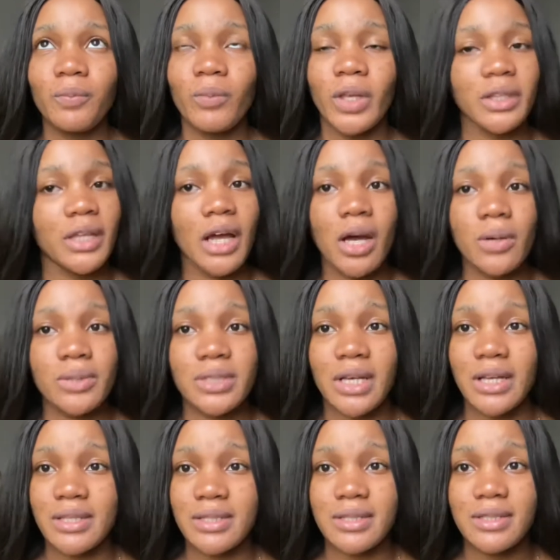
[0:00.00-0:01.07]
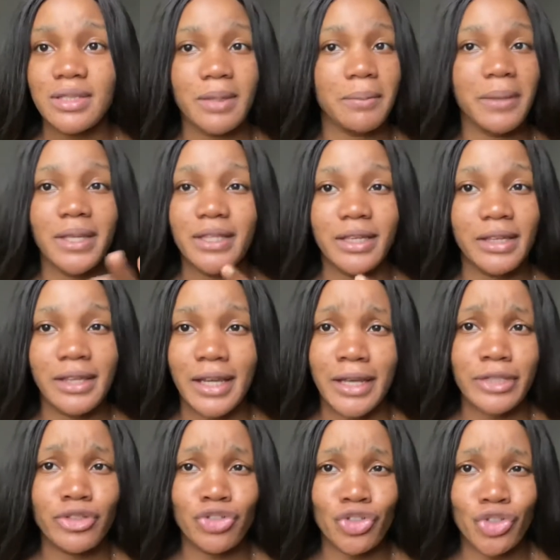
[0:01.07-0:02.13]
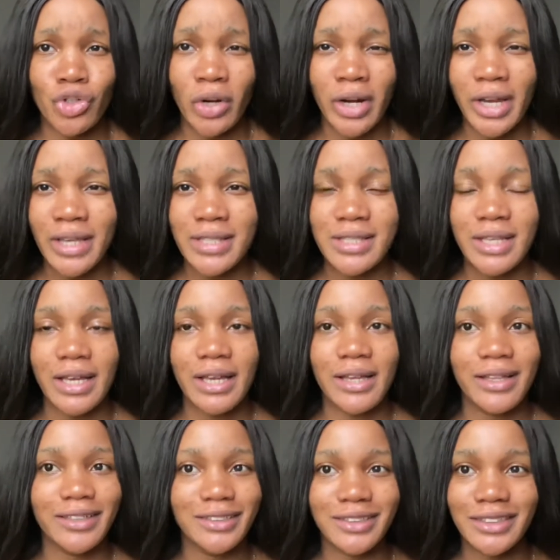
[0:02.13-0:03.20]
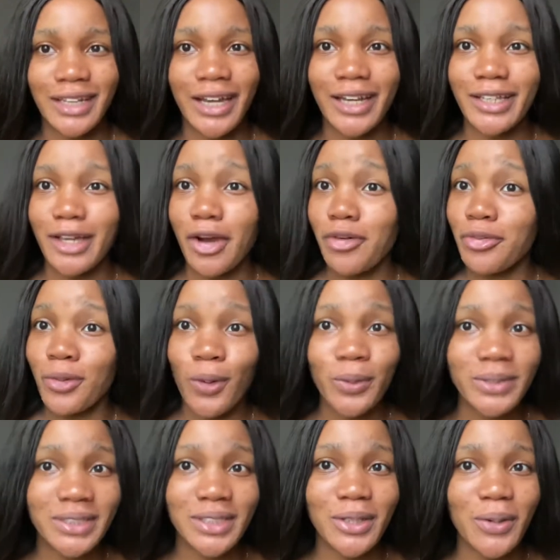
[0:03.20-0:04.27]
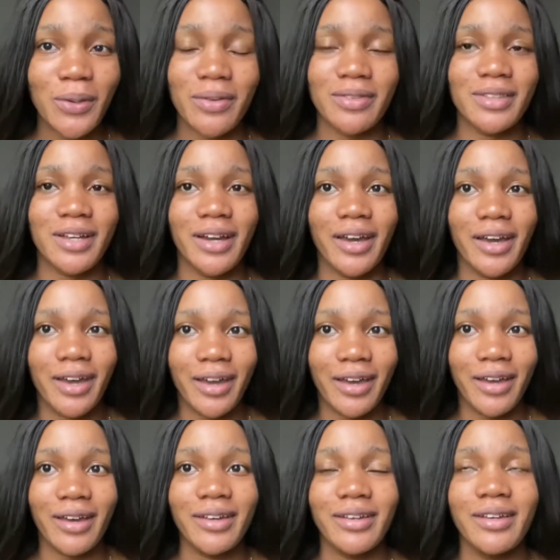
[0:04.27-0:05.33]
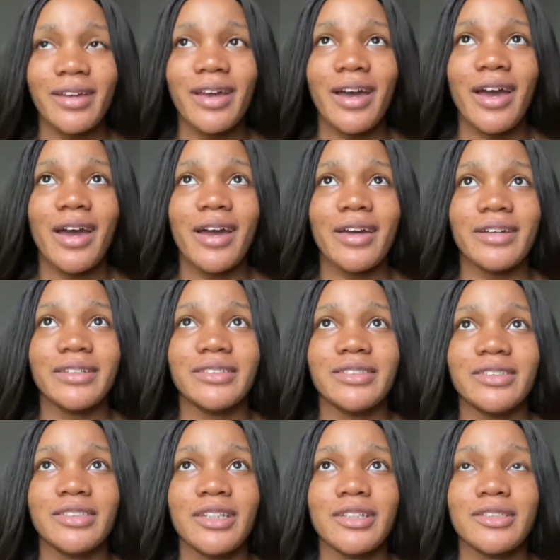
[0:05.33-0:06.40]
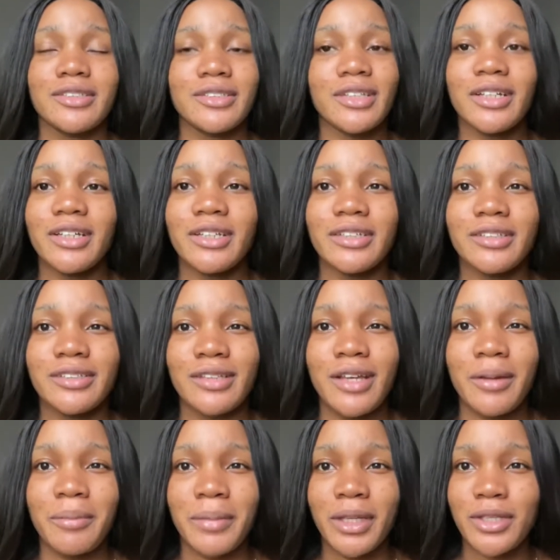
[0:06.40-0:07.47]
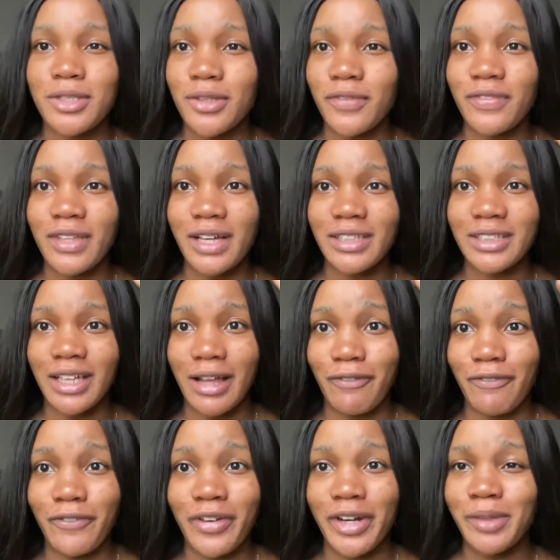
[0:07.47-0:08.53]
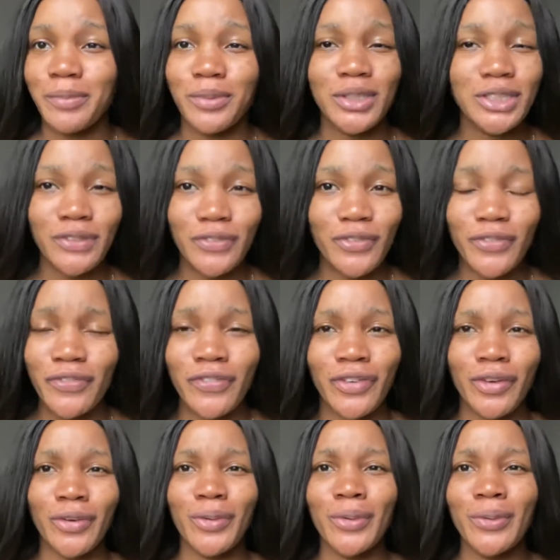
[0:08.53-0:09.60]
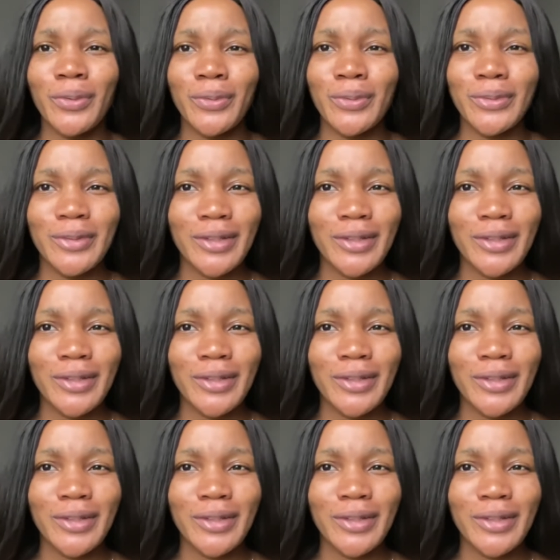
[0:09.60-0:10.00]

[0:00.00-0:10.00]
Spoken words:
the Hausas, they make their nice dress and tie a raw silk on their hair. And then, makers of that, they are very beautiful veil.